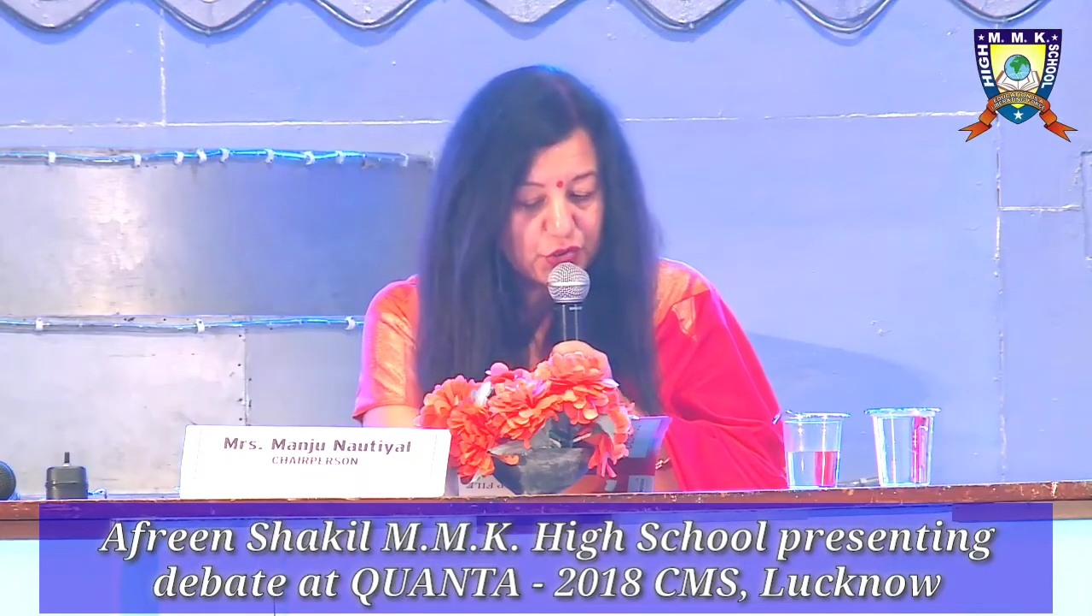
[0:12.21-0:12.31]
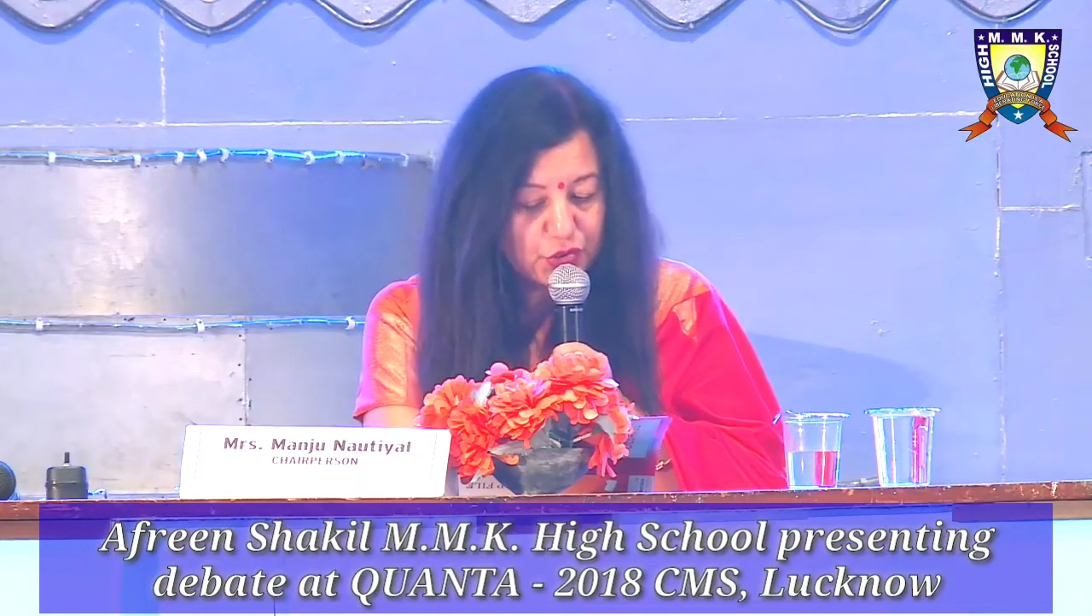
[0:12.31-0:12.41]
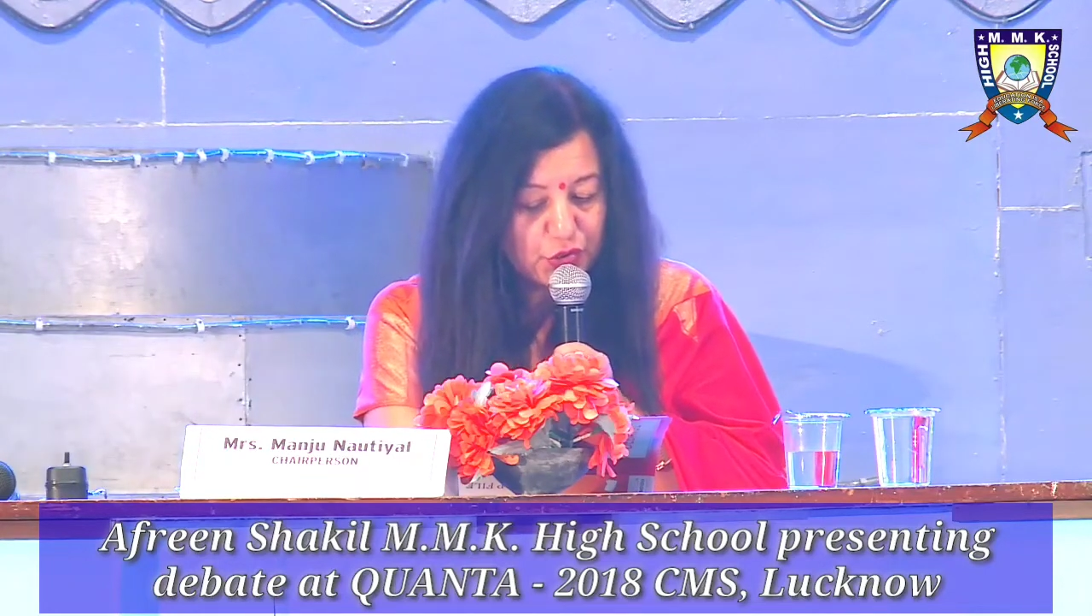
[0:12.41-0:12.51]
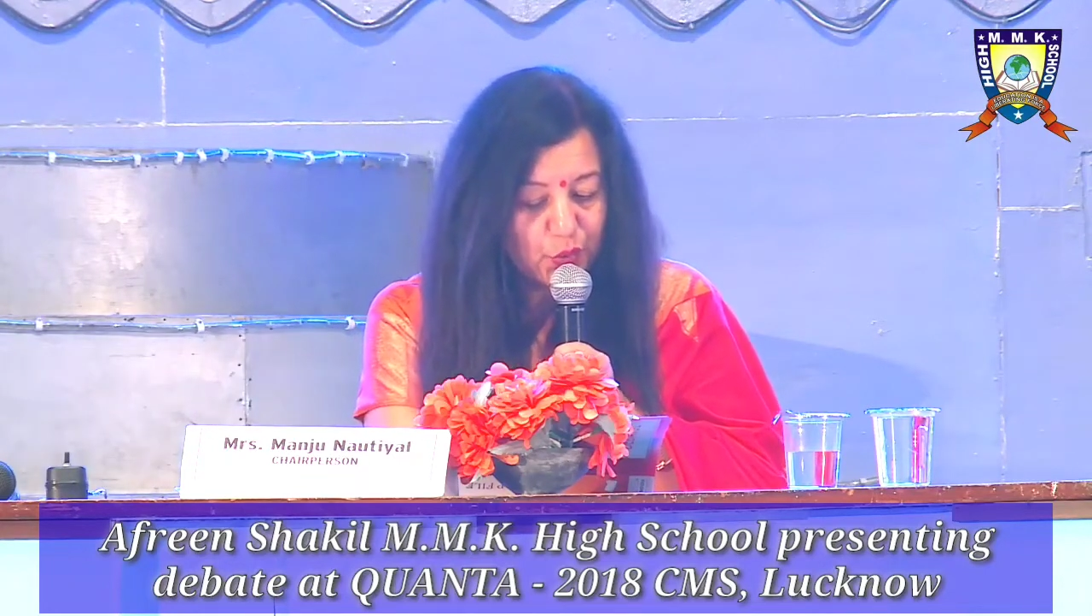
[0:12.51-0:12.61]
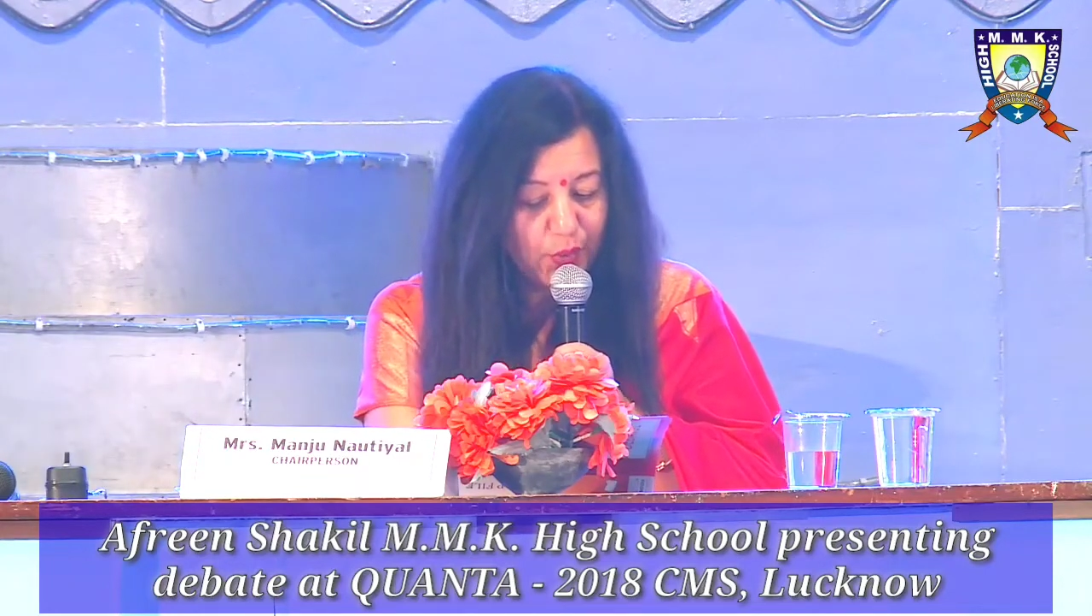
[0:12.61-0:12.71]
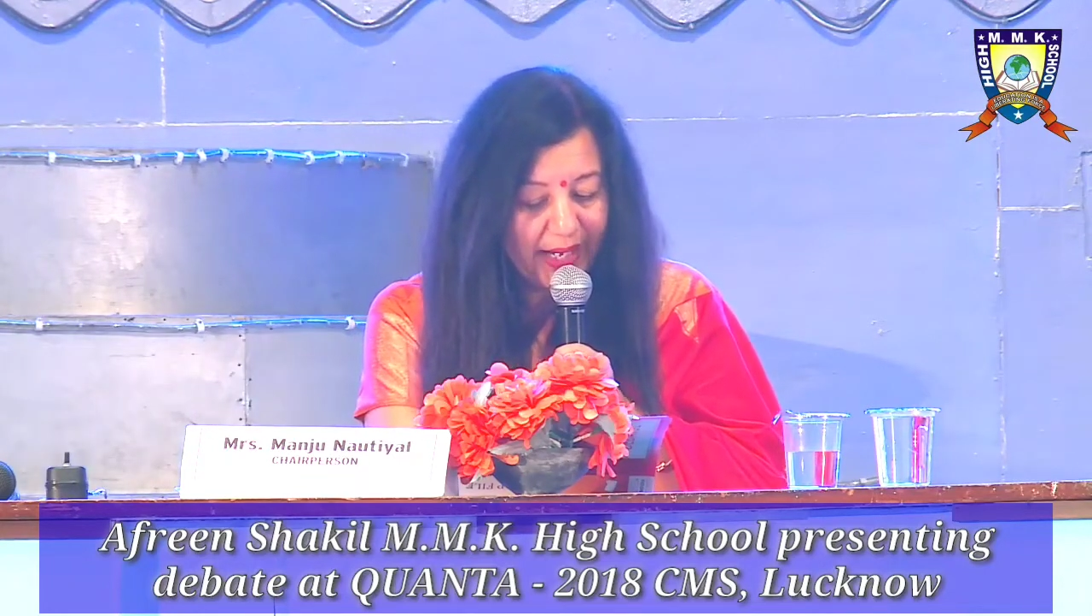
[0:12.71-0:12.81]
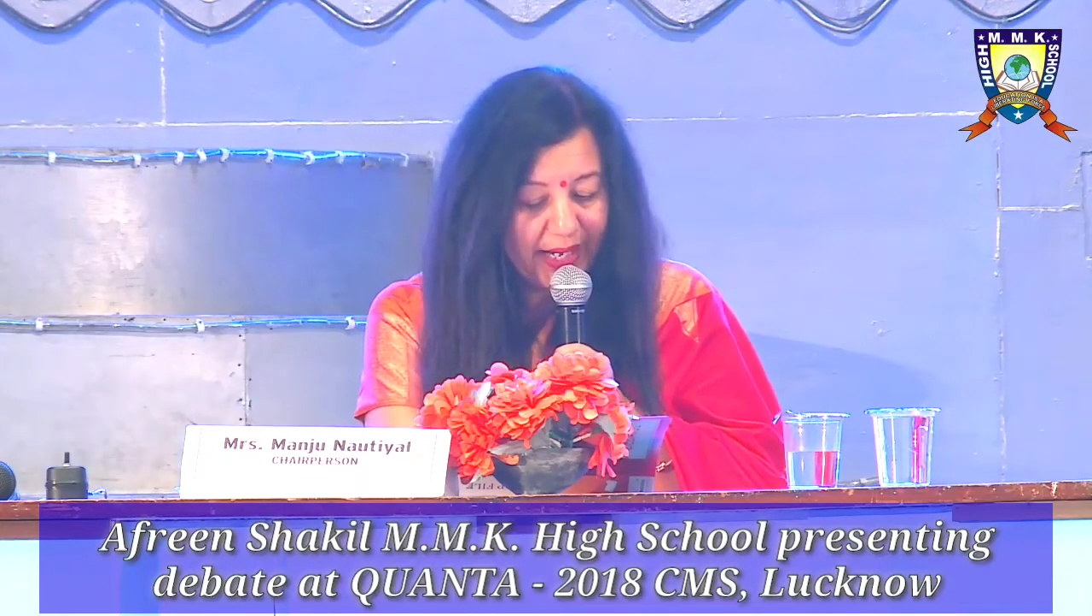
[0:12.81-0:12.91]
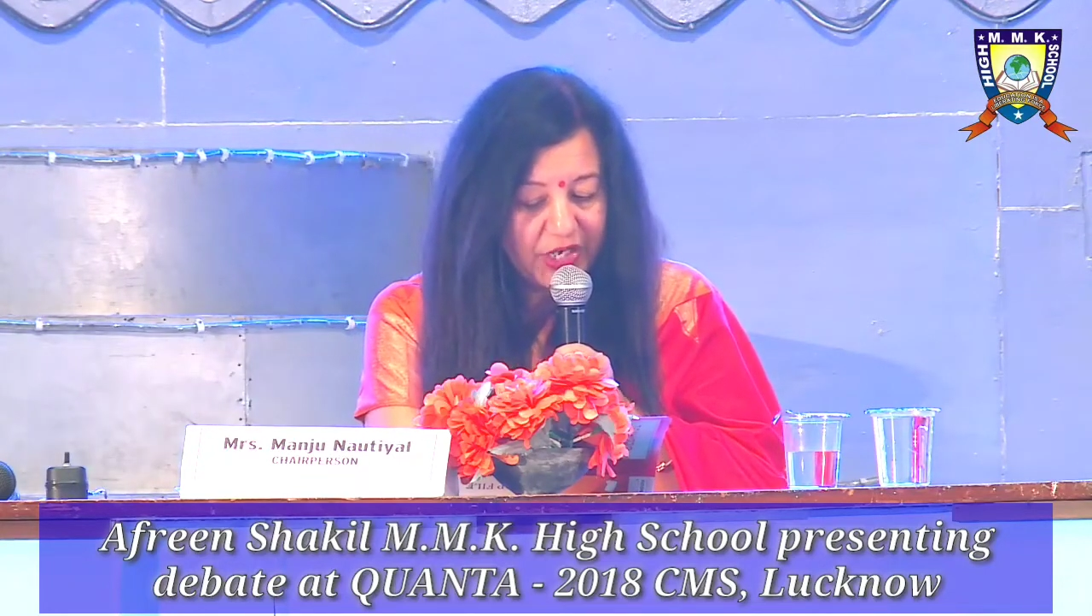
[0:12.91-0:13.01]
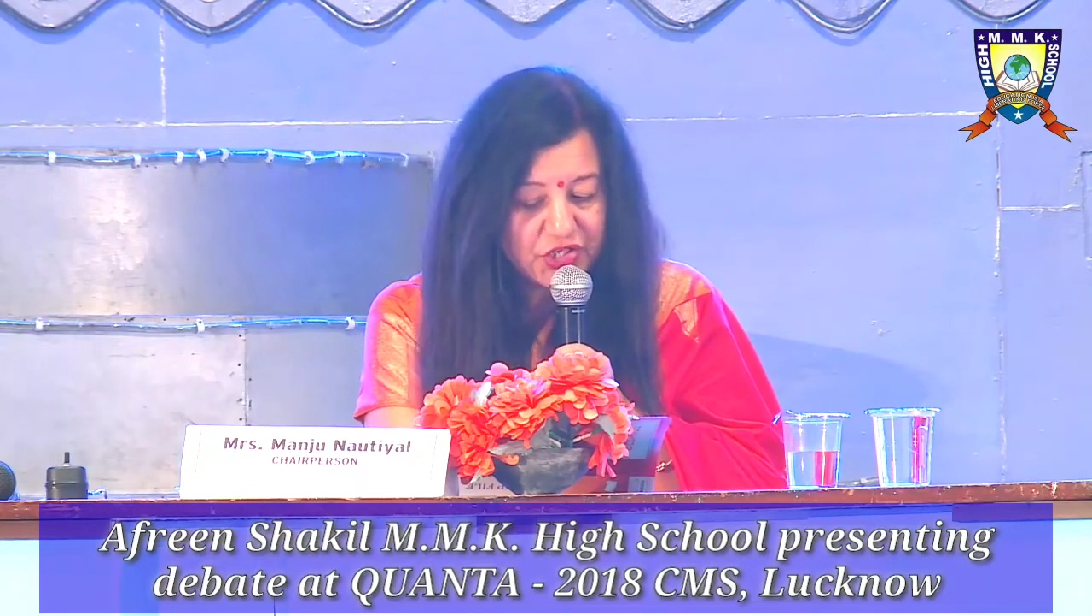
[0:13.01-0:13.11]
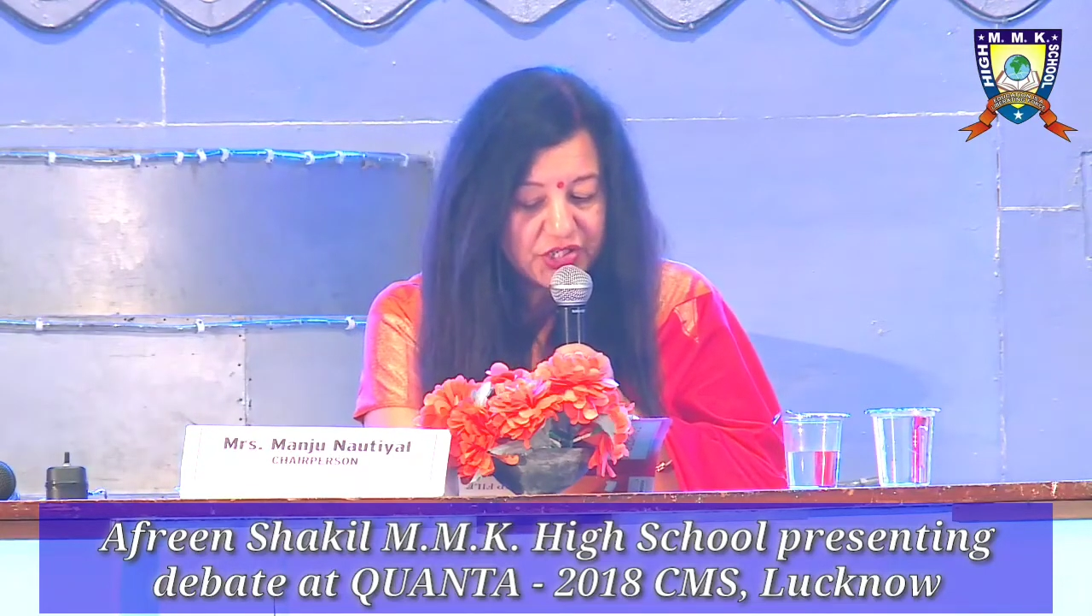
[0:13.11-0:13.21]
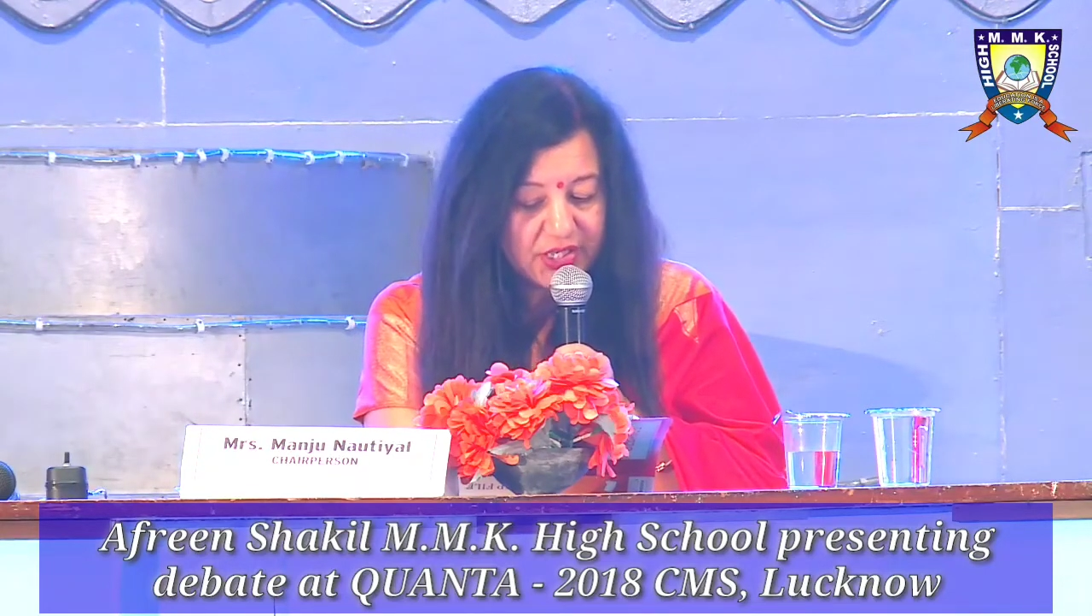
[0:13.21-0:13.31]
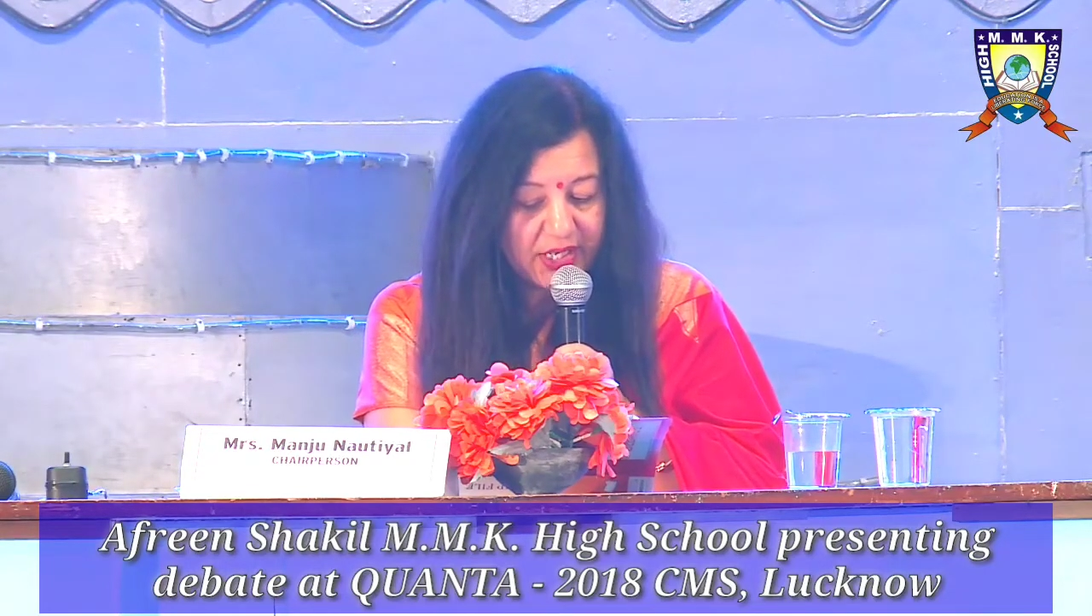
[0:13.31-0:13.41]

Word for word: 2H